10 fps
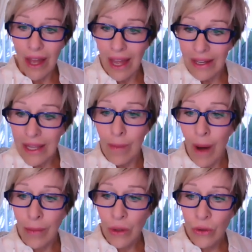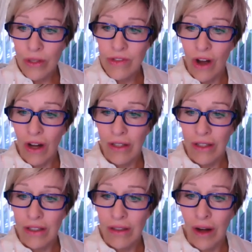And yeah, Mama Lula's on
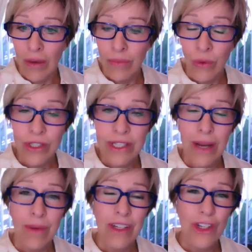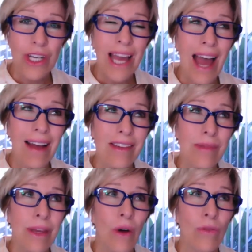board today because she asked
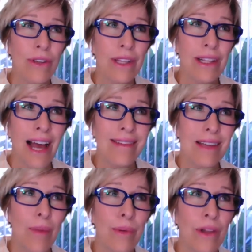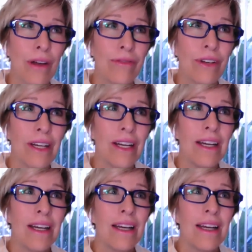me over the last couple of
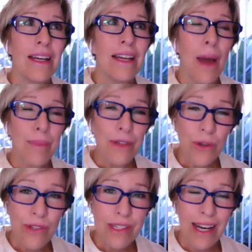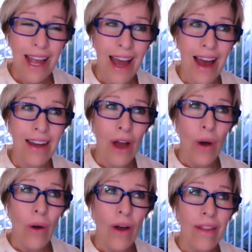episodes that I had
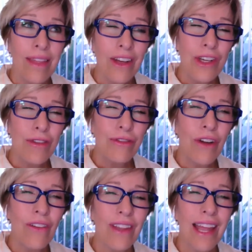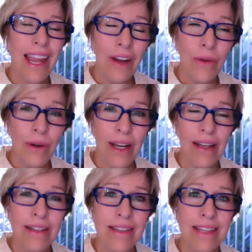that she felt angry
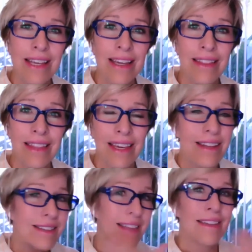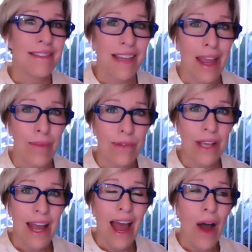seeing the kids in the scams.
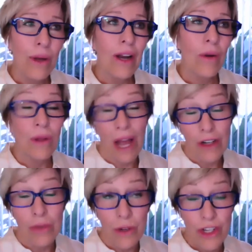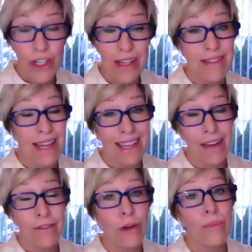How can I, well, actually what she said is, I
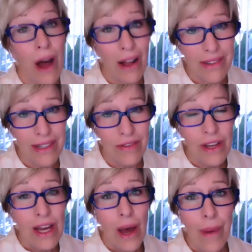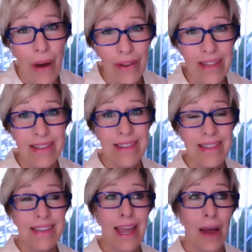can't feel positive about kids in the
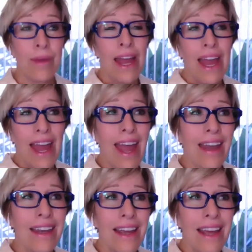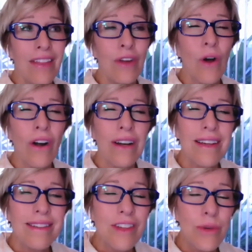scam. And there are
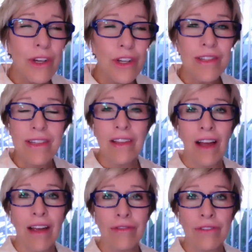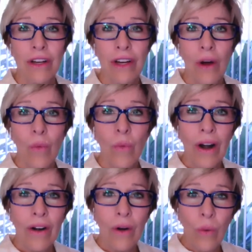situations in life
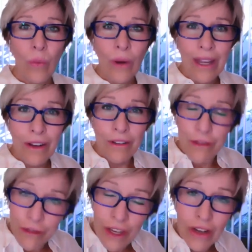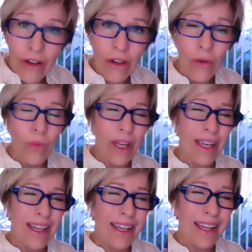where we feel,
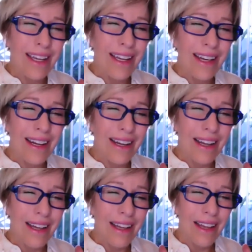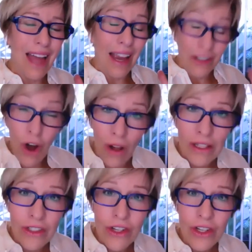we
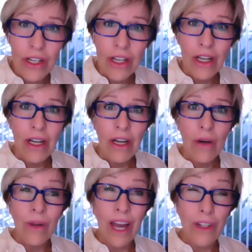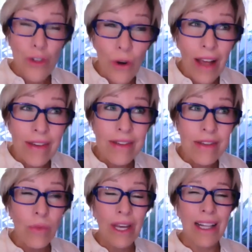acknowledge, we address,
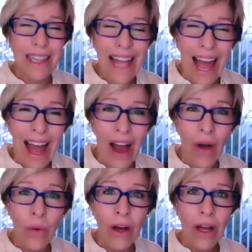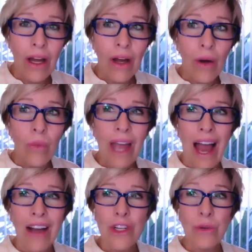we allow, we
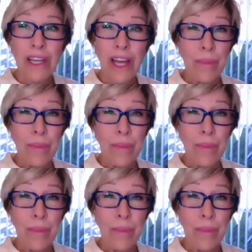actually